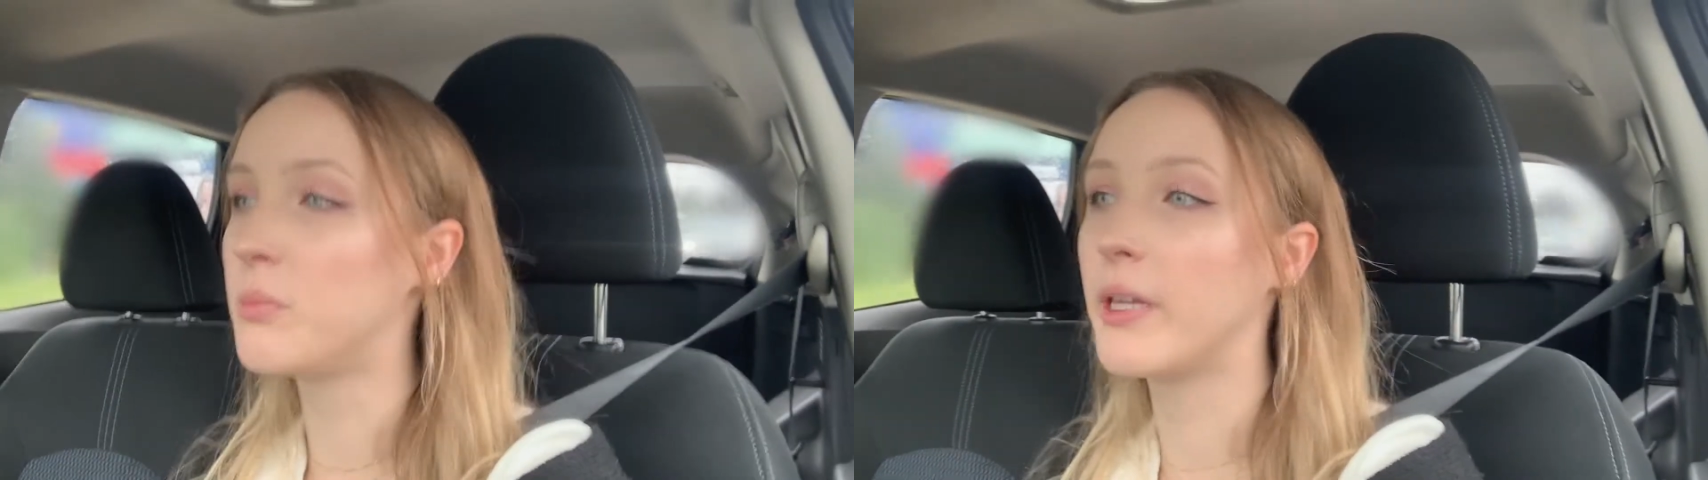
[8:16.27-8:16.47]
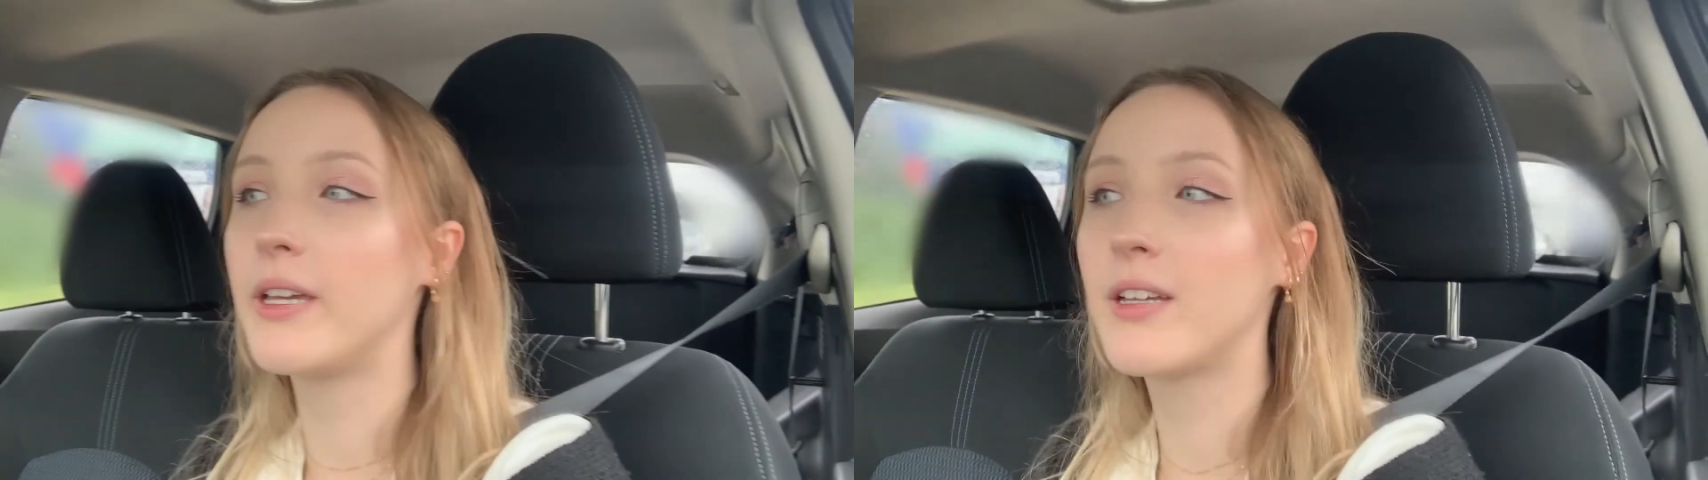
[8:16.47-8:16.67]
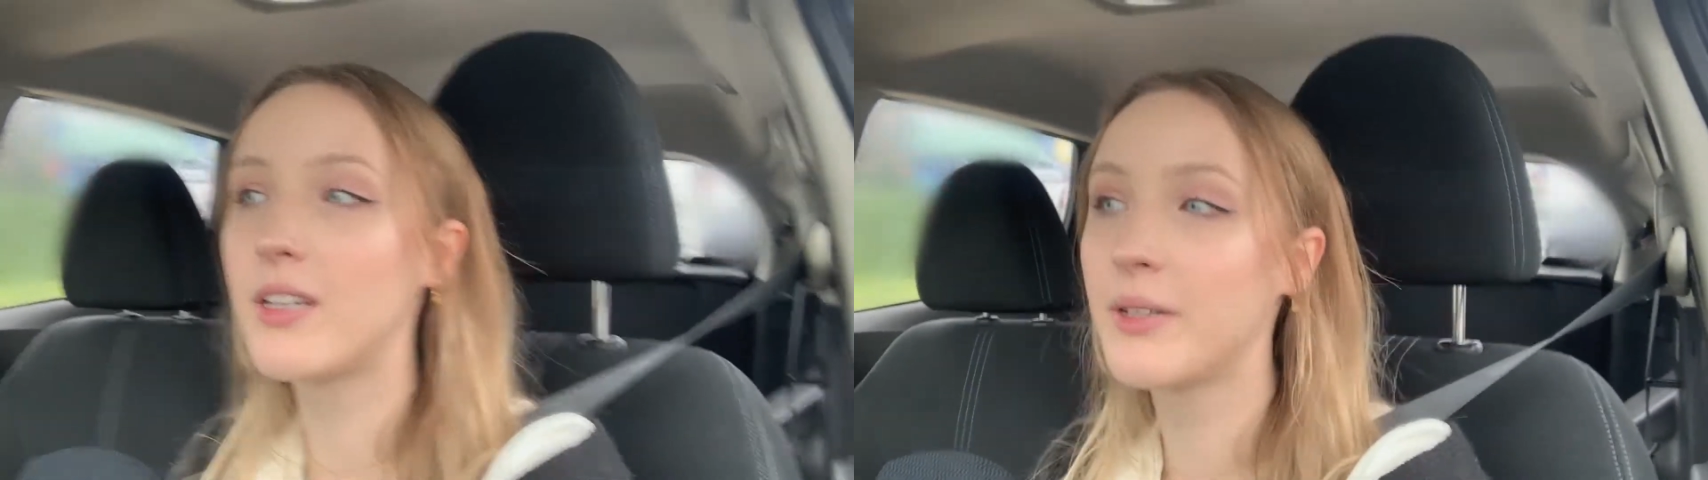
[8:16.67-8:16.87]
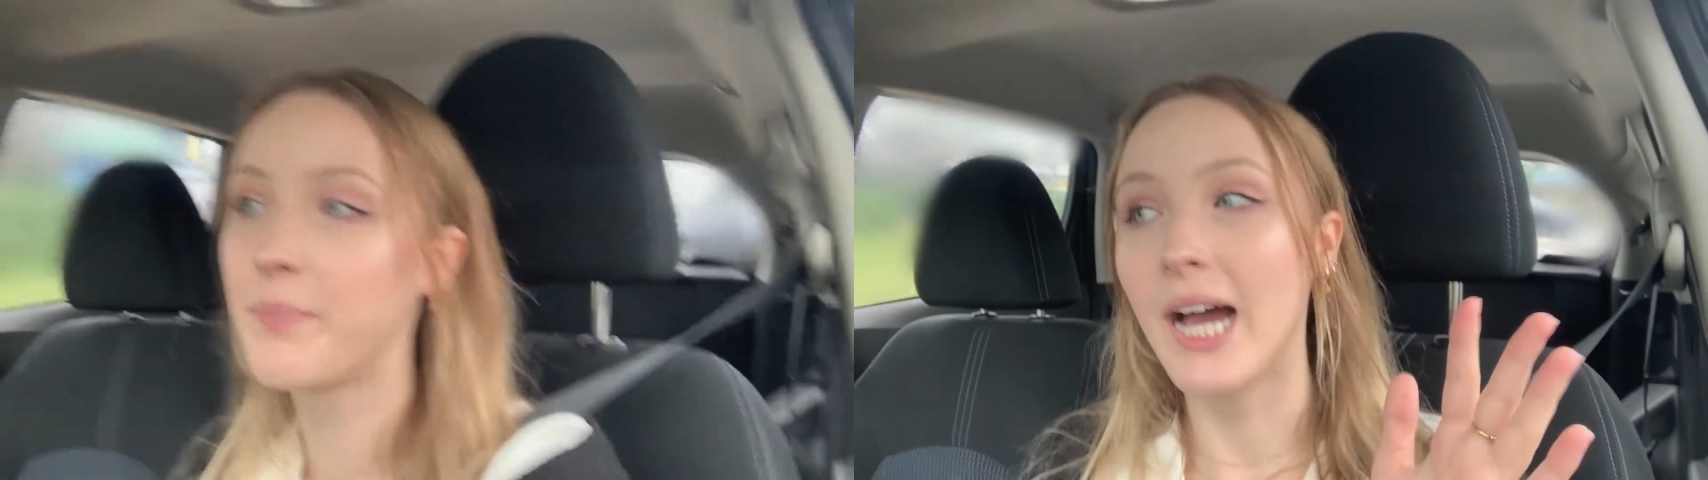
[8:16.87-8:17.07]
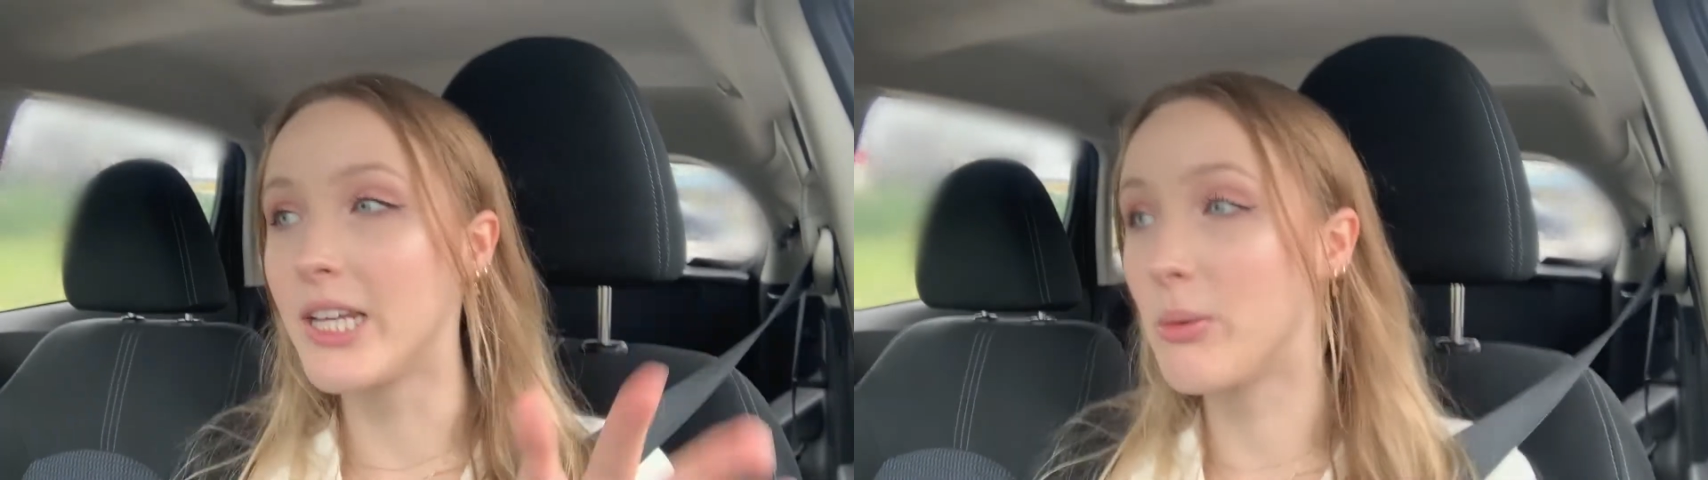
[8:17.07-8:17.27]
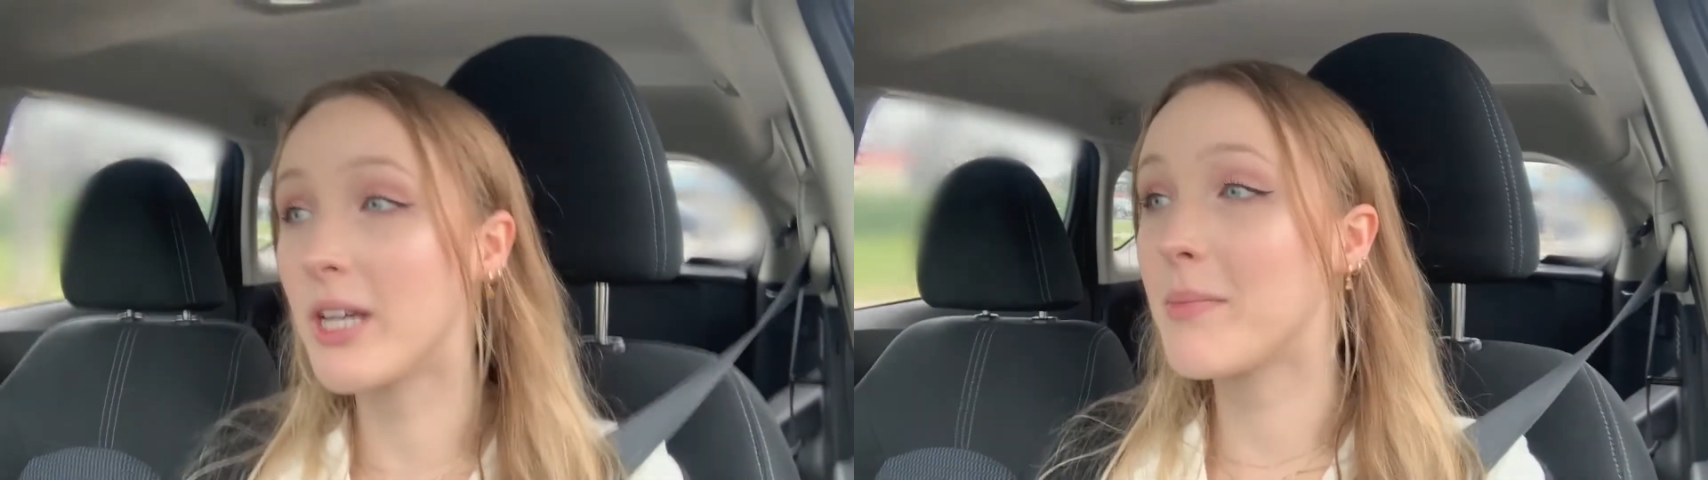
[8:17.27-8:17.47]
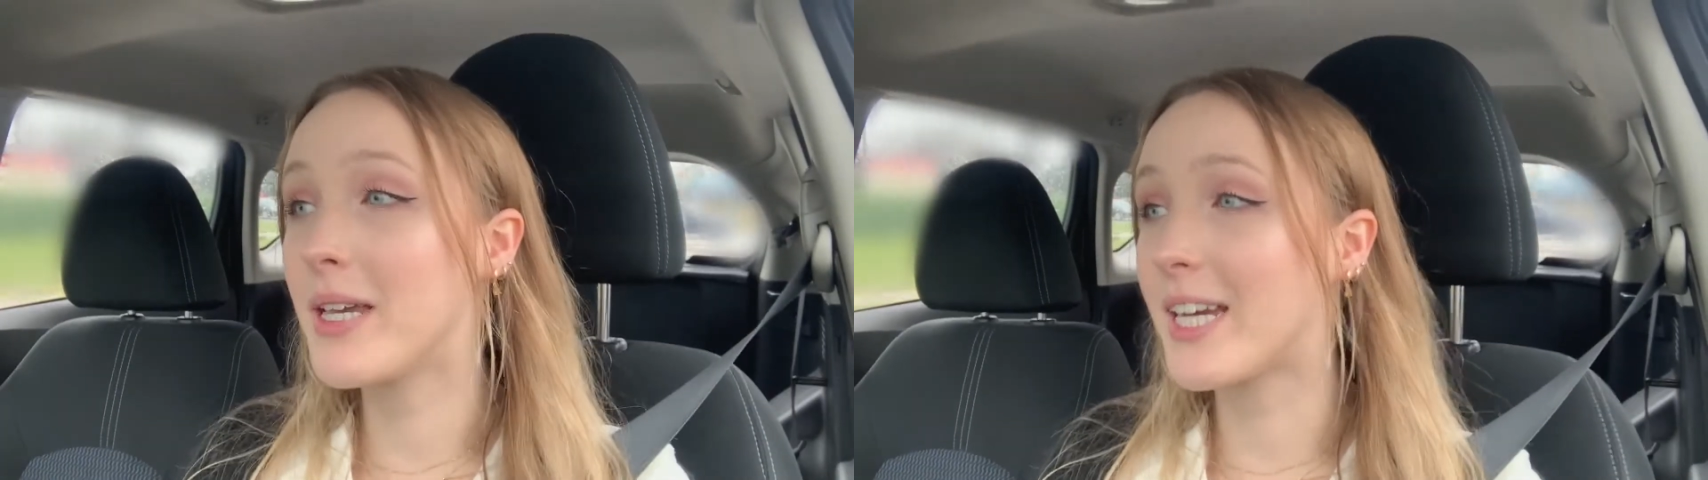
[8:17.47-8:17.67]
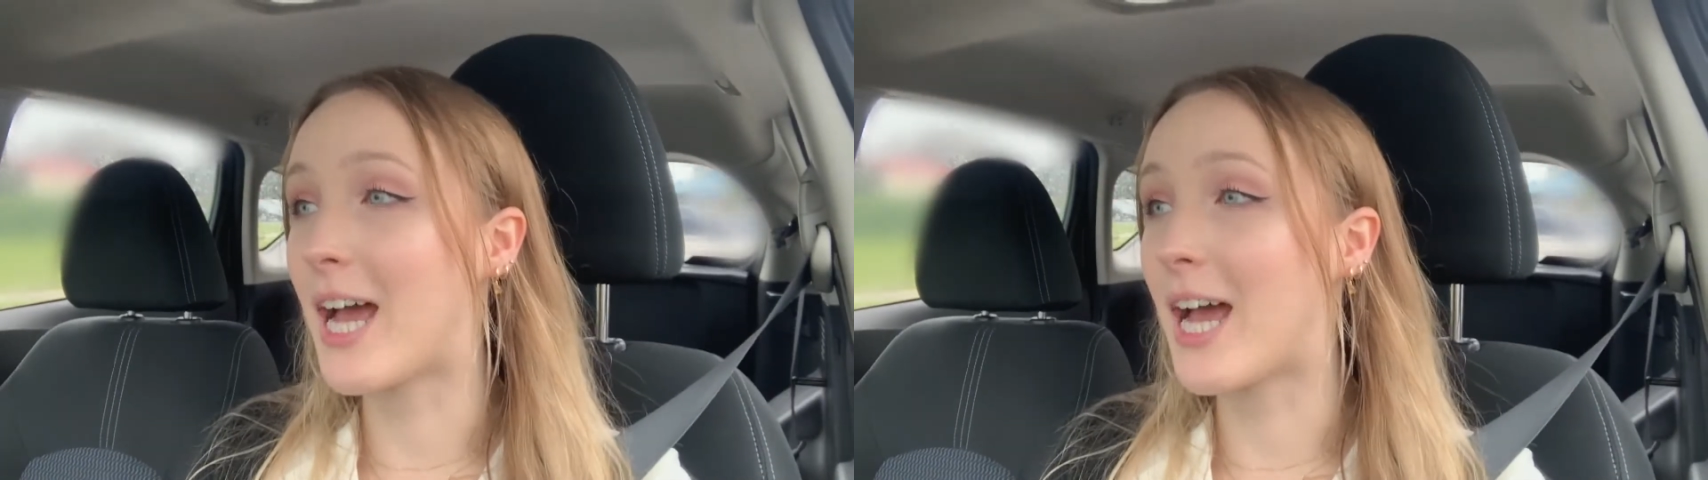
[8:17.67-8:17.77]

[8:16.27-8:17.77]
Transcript: Like, I know I can make it